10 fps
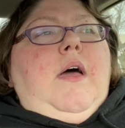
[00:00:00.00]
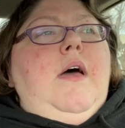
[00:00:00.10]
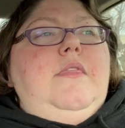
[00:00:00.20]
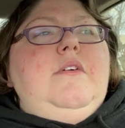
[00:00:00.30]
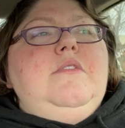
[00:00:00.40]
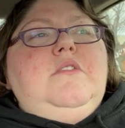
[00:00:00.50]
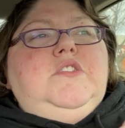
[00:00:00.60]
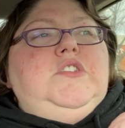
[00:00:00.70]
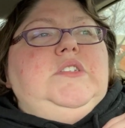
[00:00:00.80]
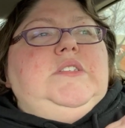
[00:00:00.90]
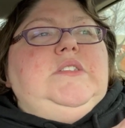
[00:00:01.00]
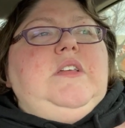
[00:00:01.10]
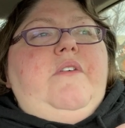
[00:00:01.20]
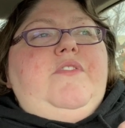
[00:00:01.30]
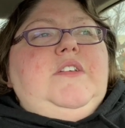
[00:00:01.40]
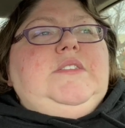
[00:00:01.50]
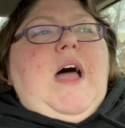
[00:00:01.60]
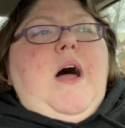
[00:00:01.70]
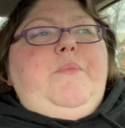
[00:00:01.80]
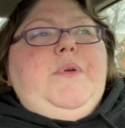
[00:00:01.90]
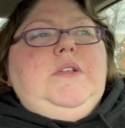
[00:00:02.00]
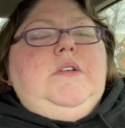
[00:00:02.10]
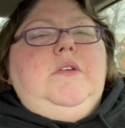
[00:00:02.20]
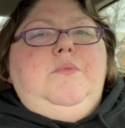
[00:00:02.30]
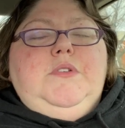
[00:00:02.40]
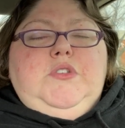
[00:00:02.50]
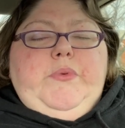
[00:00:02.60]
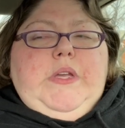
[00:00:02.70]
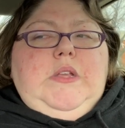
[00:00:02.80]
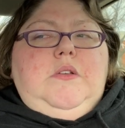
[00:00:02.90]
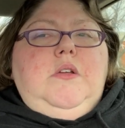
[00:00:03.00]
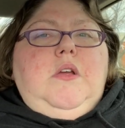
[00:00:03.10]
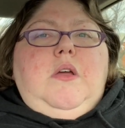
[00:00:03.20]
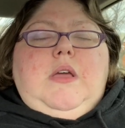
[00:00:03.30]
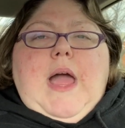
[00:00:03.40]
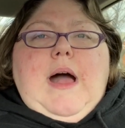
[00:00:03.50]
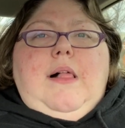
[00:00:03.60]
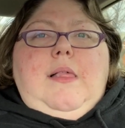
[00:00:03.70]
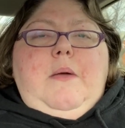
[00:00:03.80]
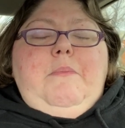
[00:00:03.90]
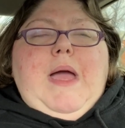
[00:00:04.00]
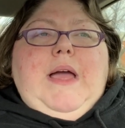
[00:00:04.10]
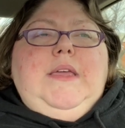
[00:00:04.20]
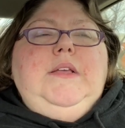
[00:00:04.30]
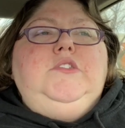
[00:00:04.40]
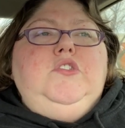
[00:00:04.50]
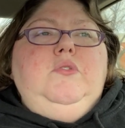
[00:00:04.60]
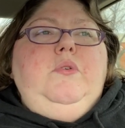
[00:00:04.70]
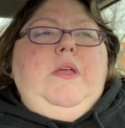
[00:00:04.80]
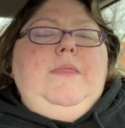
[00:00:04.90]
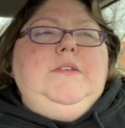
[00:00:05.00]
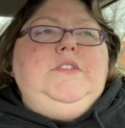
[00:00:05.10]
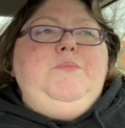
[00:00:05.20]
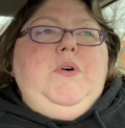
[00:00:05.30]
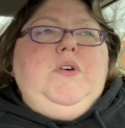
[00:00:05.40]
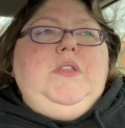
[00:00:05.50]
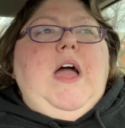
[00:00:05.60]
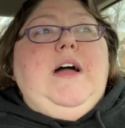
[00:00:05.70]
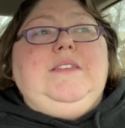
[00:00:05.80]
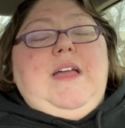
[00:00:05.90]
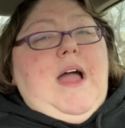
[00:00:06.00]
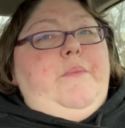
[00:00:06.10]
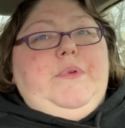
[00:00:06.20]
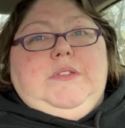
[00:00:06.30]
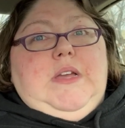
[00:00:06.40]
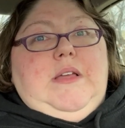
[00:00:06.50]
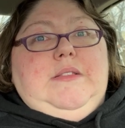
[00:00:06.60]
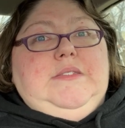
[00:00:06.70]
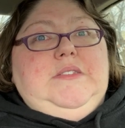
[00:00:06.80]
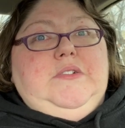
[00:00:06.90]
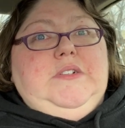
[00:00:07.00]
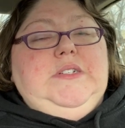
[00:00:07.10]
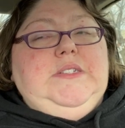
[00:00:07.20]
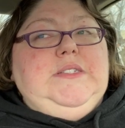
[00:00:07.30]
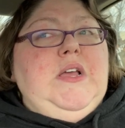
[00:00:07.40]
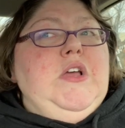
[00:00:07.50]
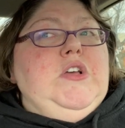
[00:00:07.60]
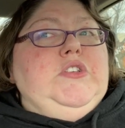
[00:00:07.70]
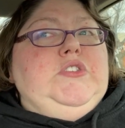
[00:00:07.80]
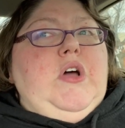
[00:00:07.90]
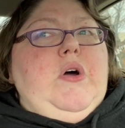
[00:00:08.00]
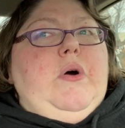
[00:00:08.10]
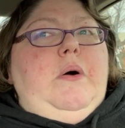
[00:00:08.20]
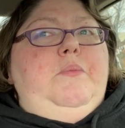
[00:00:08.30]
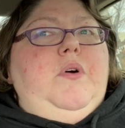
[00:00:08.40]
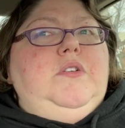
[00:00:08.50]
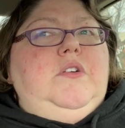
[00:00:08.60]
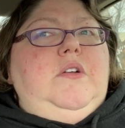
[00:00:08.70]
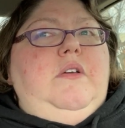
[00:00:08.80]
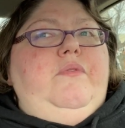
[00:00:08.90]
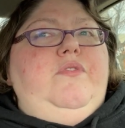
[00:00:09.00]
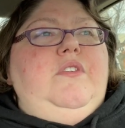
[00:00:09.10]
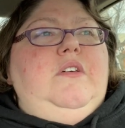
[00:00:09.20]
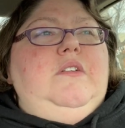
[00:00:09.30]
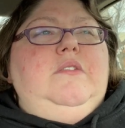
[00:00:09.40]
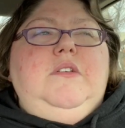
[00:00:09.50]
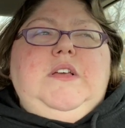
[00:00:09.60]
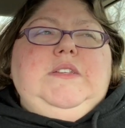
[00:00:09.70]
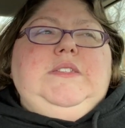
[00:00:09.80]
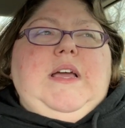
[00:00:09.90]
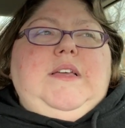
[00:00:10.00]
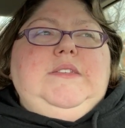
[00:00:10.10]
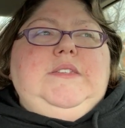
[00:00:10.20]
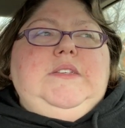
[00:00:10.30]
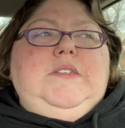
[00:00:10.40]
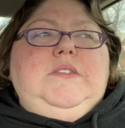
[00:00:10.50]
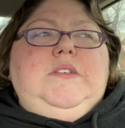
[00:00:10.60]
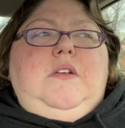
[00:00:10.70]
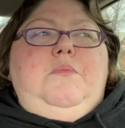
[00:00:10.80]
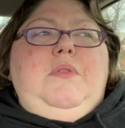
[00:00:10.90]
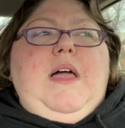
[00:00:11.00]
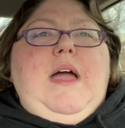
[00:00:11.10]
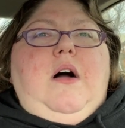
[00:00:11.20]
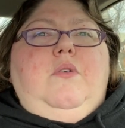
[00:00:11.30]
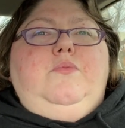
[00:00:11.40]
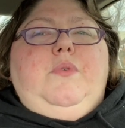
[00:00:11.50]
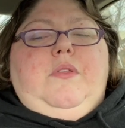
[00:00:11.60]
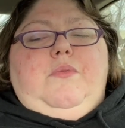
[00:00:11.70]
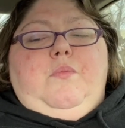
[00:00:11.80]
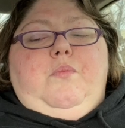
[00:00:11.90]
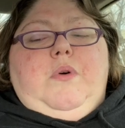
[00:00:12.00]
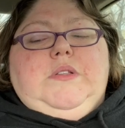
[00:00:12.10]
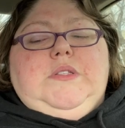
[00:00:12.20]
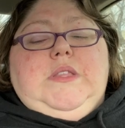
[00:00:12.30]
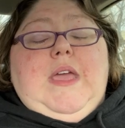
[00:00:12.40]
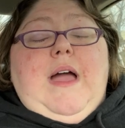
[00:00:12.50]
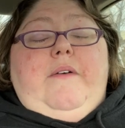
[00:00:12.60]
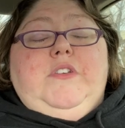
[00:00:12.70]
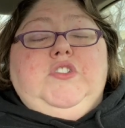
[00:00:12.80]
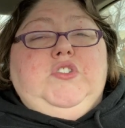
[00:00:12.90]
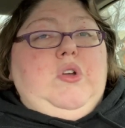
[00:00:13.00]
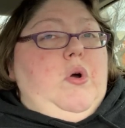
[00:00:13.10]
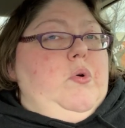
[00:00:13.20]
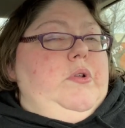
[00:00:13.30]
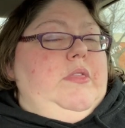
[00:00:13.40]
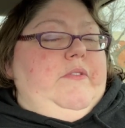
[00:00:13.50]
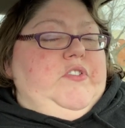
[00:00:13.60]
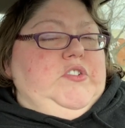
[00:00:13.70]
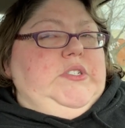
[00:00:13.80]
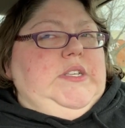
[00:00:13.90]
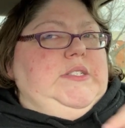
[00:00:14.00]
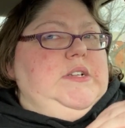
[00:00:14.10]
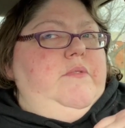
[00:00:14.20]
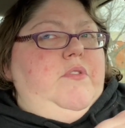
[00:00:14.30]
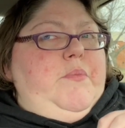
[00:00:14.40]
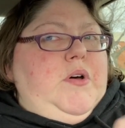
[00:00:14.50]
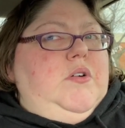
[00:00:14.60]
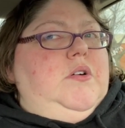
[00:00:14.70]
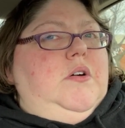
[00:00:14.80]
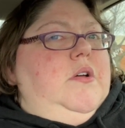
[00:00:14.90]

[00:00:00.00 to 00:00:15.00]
And then there's just stuff that's happened between Cal and Maggie too in this book that hasn't happened yet in the series. So I'm wondering if the second season's going to play out with what they haven't shown in the first season of the book,